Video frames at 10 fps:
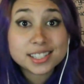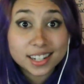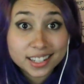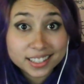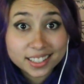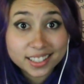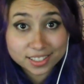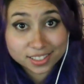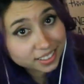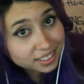tiny
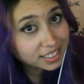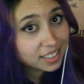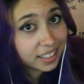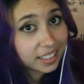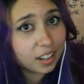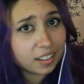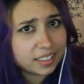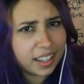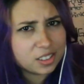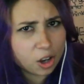actually she's like not
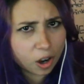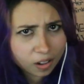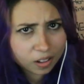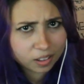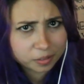that tall